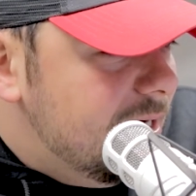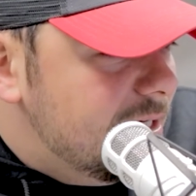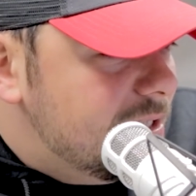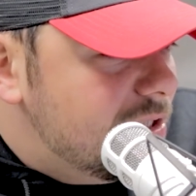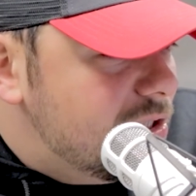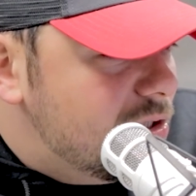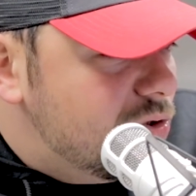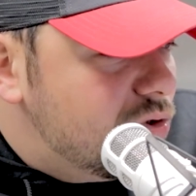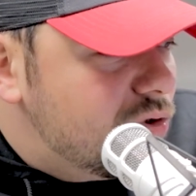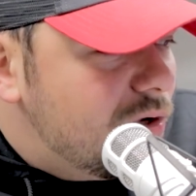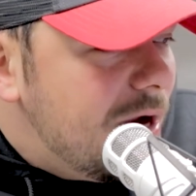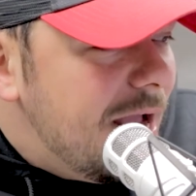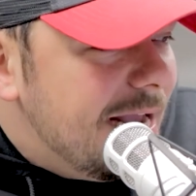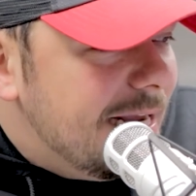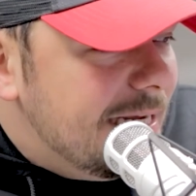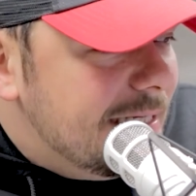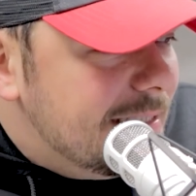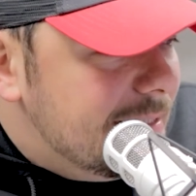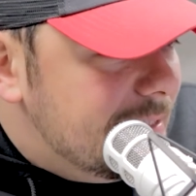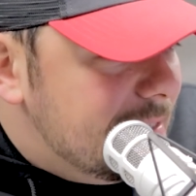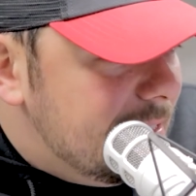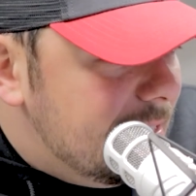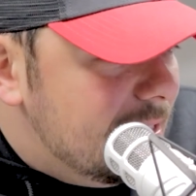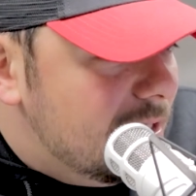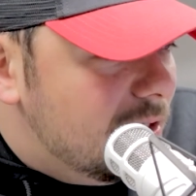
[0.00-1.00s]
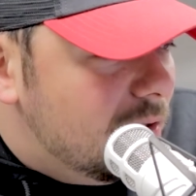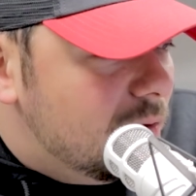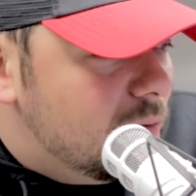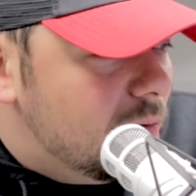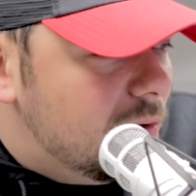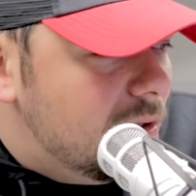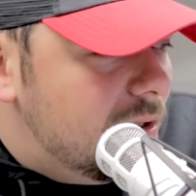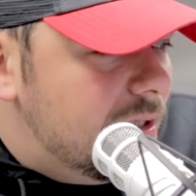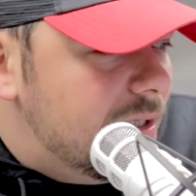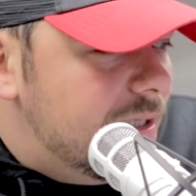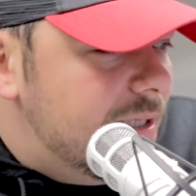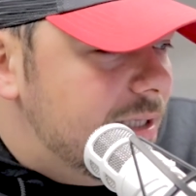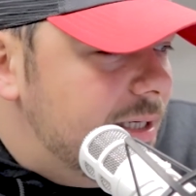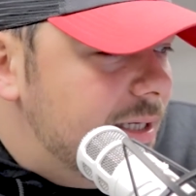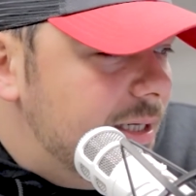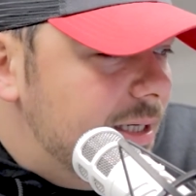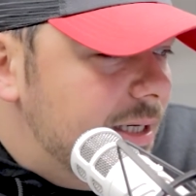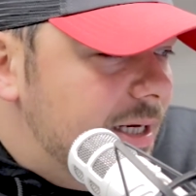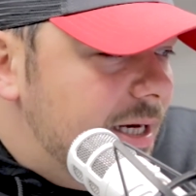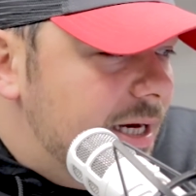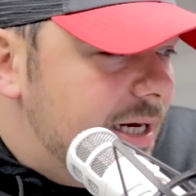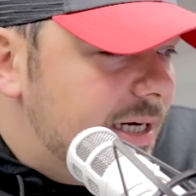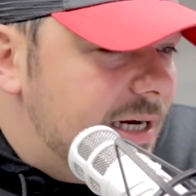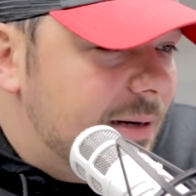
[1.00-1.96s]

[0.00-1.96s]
So Dragon ZL1 a